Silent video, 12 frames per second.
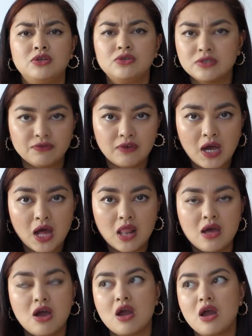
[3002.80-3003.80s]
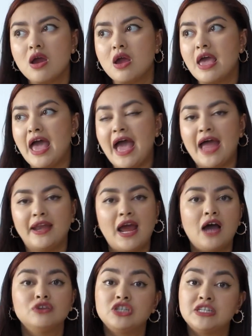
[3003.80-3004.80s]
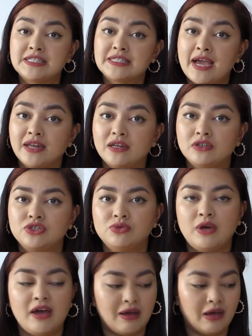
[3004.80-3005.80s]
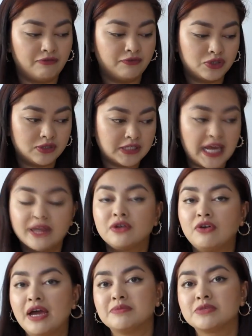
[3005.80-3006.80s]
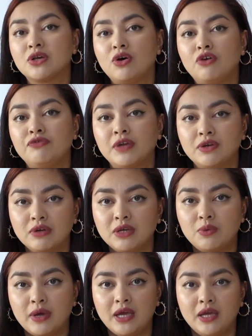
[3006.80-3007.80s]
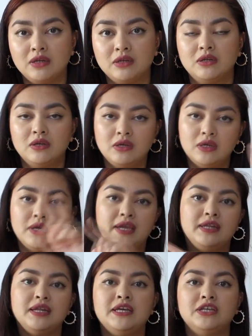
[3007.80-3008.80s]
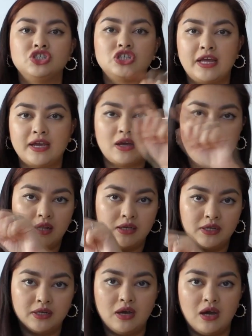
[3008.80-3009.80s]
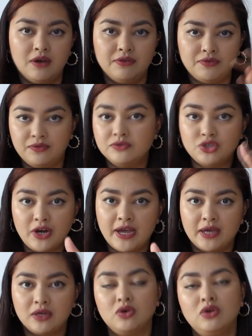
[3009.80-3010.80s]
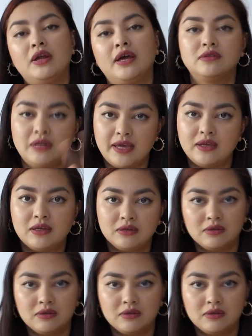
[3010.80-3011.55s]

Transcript: use of color and how she designed it to have 10 grams of fingering weight in each like colored half triangle, and like,